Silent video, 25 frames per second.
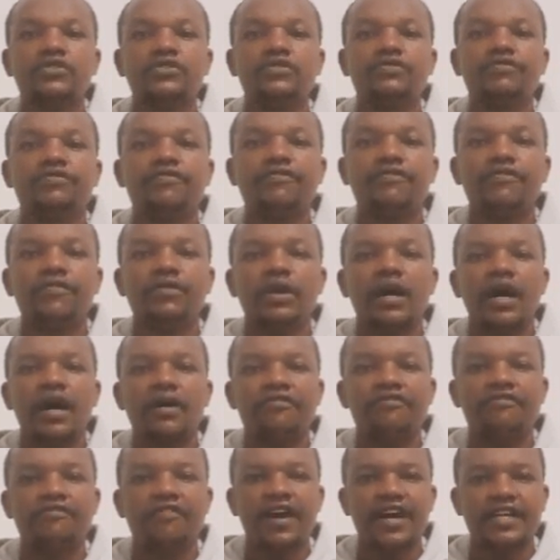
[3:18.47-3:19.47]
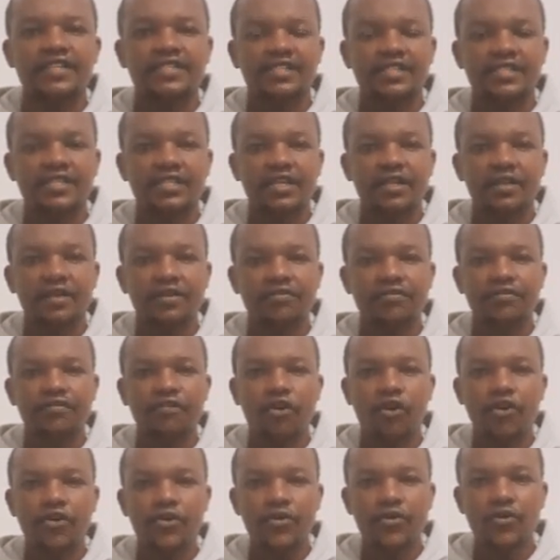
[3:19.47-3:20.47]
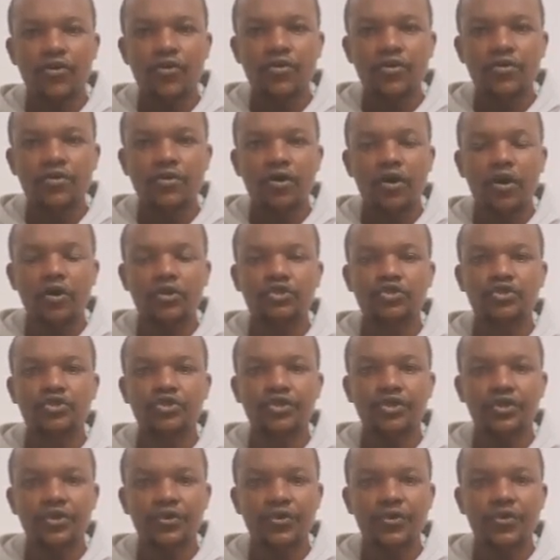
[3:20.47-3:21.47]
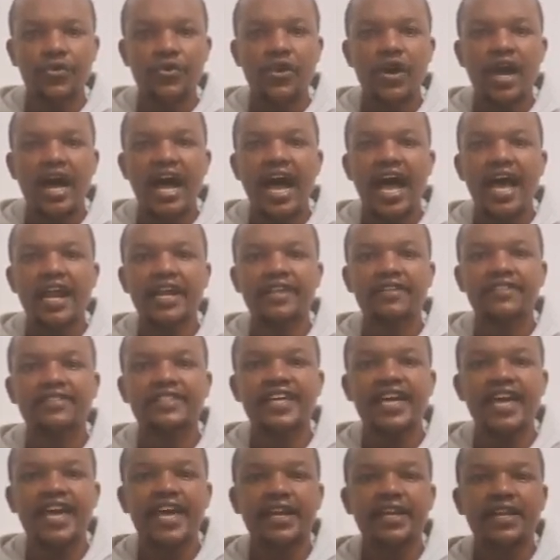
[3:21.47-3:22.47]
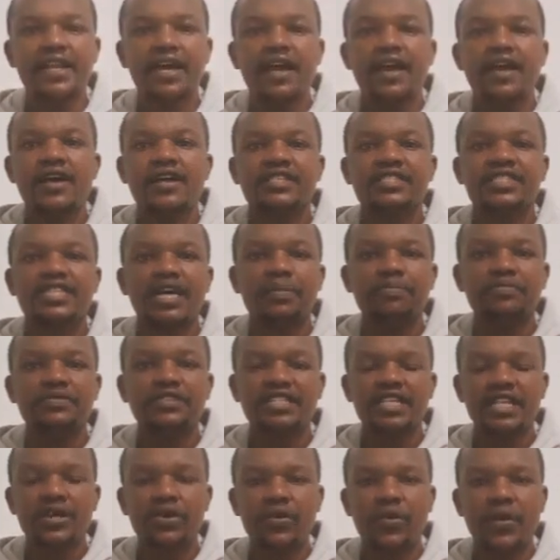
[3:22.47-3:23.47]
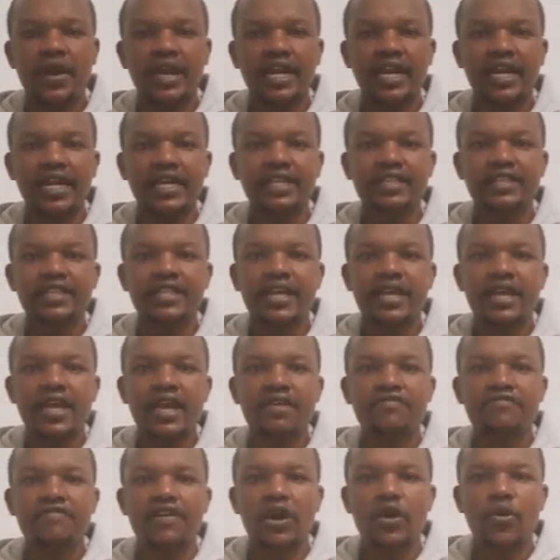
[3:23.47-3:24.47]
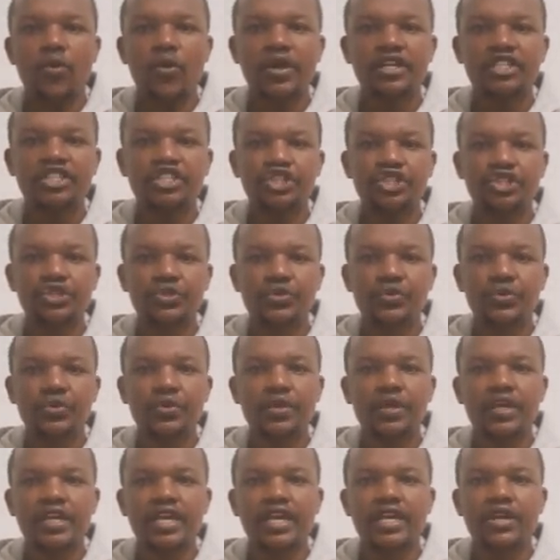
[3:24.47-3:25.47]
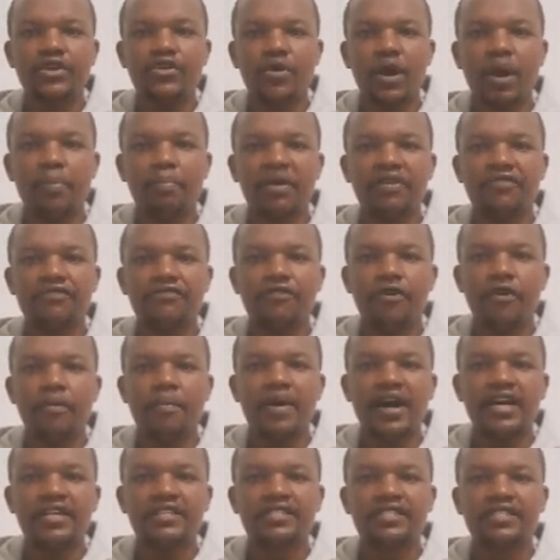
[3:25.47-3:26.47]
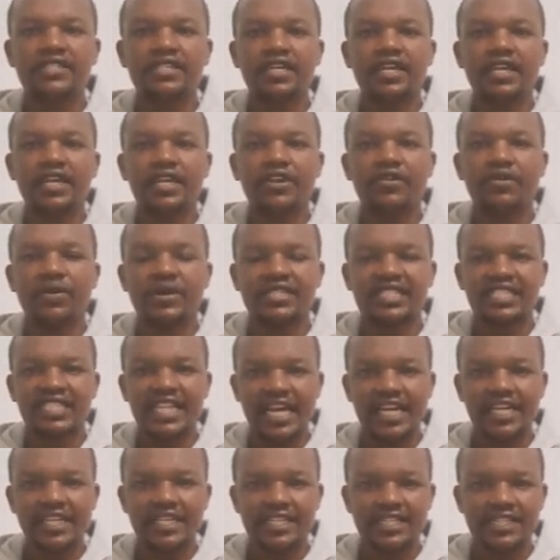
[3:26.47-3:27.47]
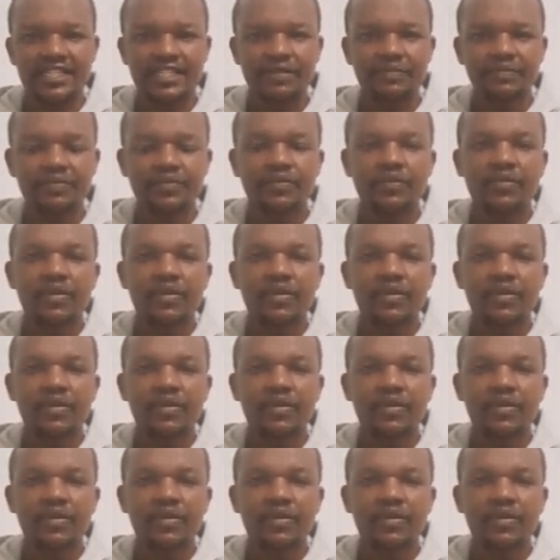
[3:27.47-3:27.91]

first for you or to you, and then subsequently they evaluate you in your performance in your studies.